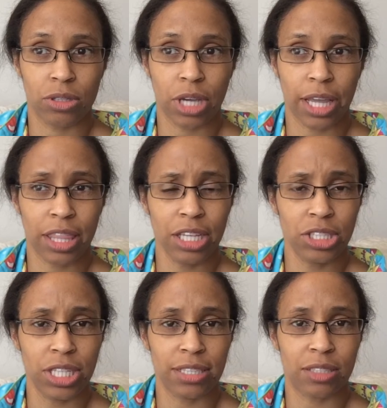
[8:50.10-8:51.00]
I think
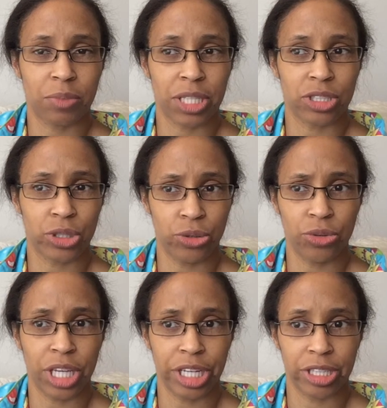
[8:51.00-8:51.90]
she had spent 2
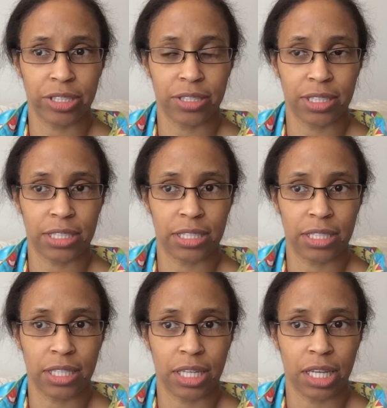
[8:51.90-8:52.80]
years
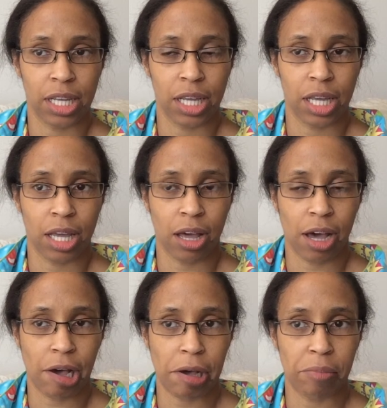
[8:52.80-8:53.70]

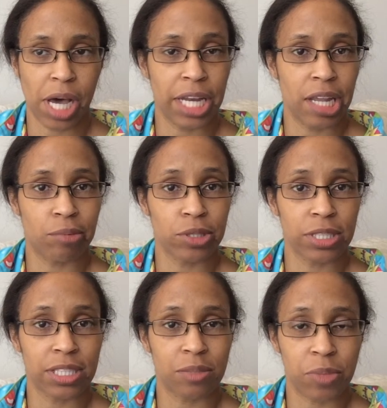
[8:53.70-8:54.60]
unable
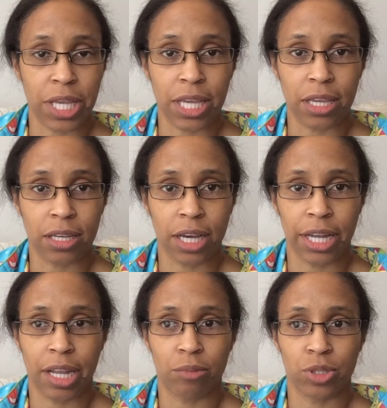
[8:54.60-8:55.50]
to speak,
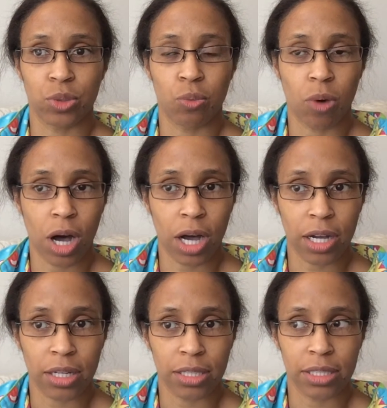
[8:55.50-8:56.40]
unable to
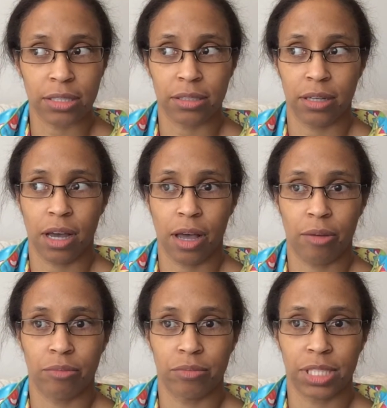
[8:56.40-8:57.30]
walk,
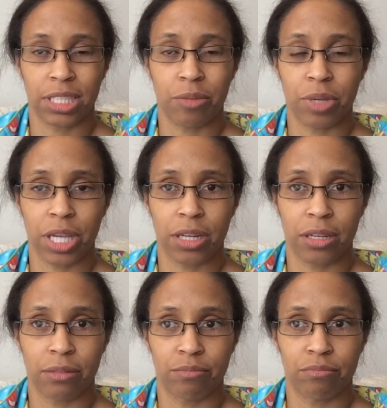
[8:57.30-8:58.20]
sleeping
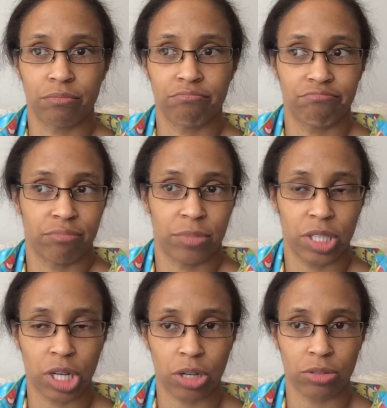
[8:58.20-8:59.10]
in
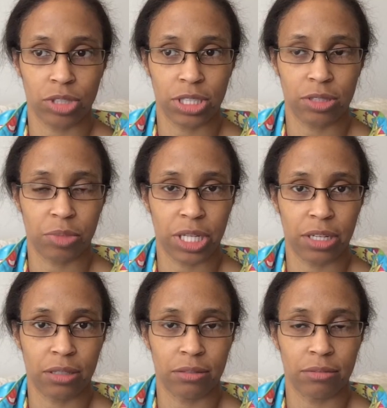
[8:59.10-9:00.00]
she's been
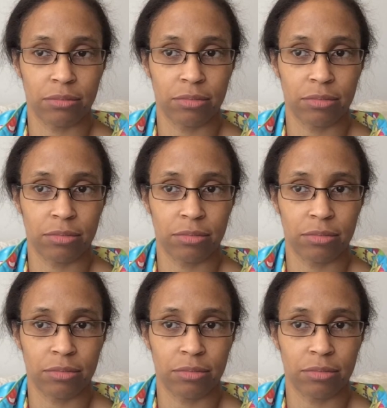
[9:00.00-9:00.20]
in